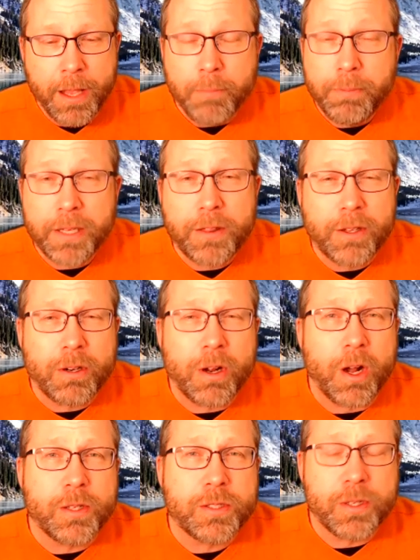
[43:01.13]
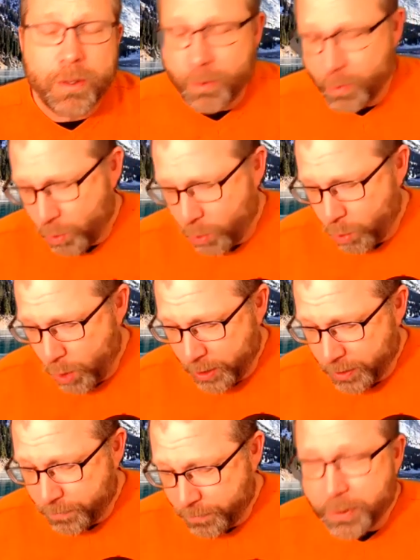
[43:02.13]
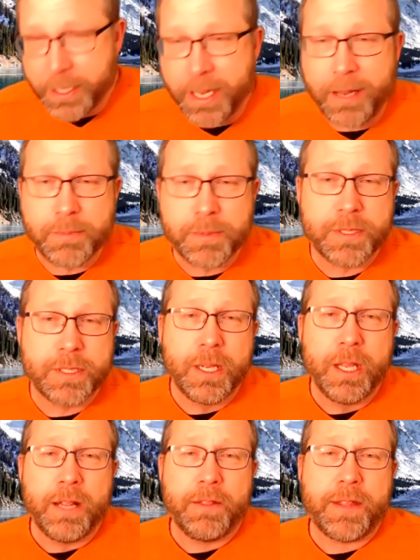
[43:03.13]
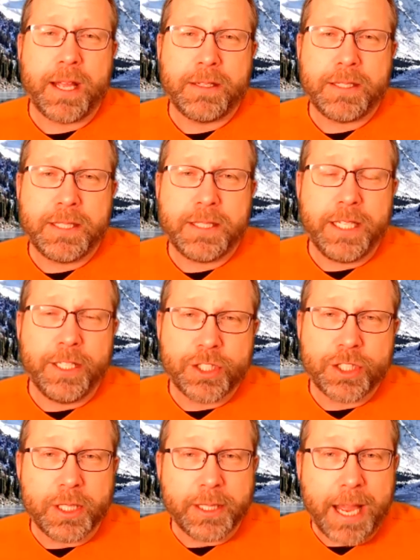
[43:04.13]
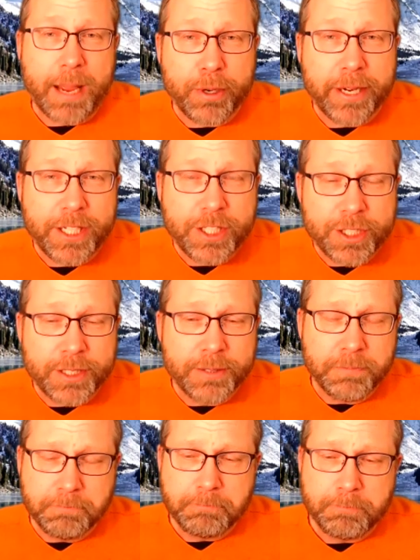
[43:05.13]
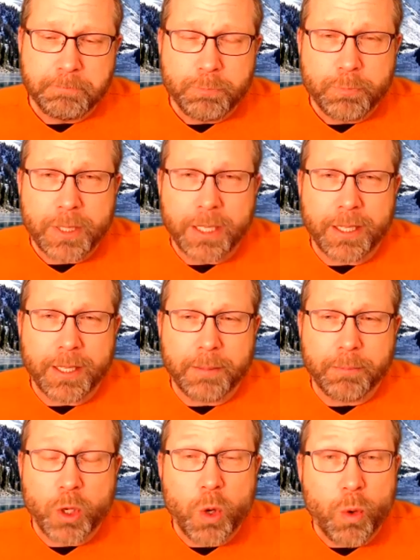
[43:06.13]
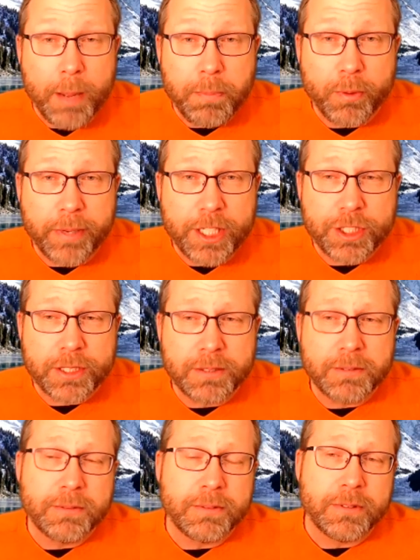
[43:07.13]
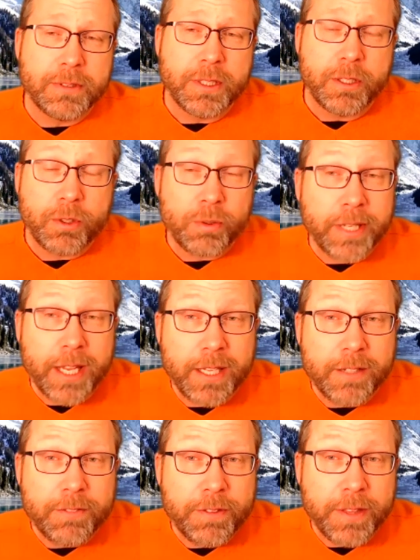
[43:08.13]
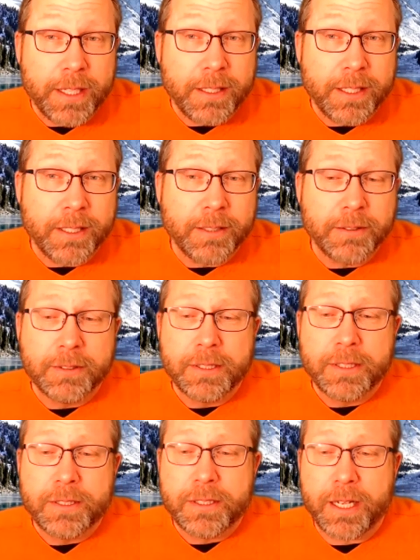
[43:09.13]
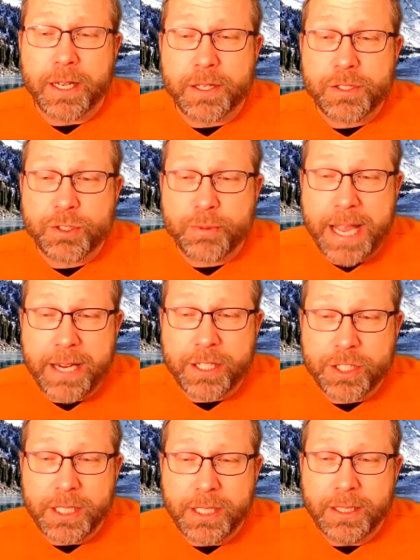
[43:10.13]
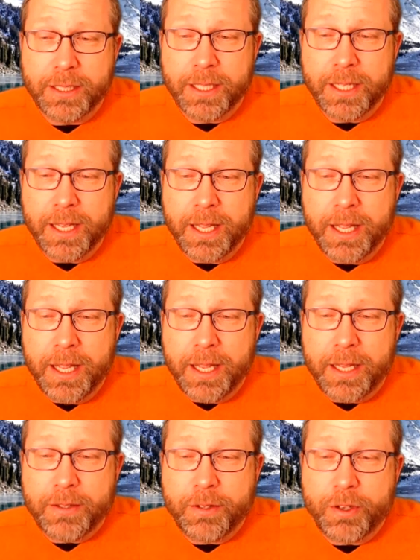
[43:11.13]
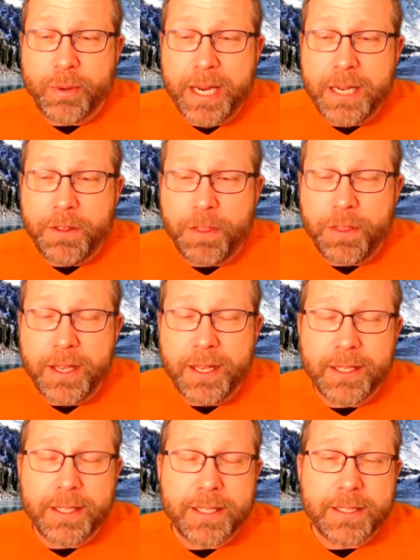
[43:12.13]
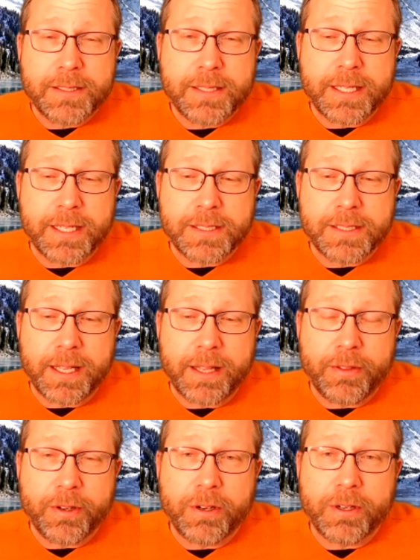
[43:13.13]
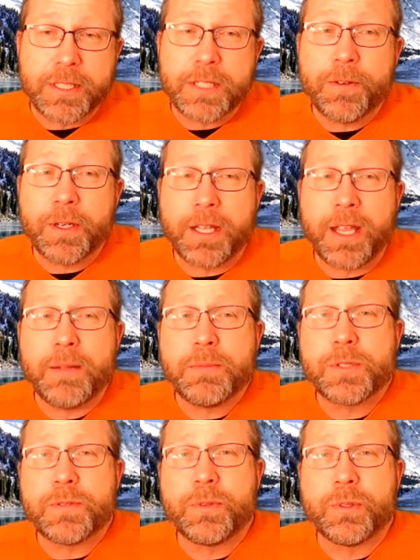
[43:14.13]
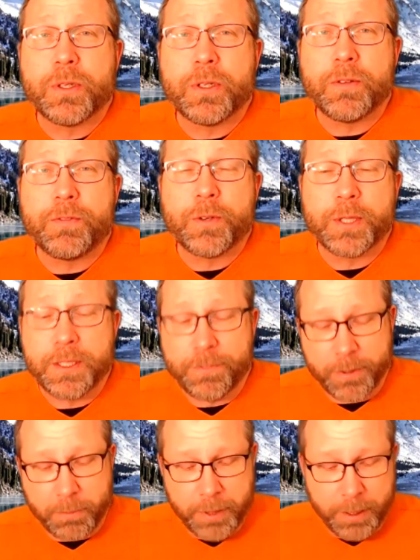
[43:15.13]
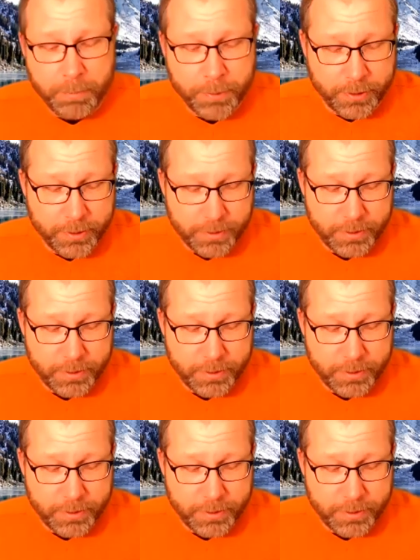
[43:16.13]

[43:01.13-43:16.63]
But there are also wonderful games that teach collaboration, cooperation, creative thinking, strategy. The great thing is that there are different games for different people.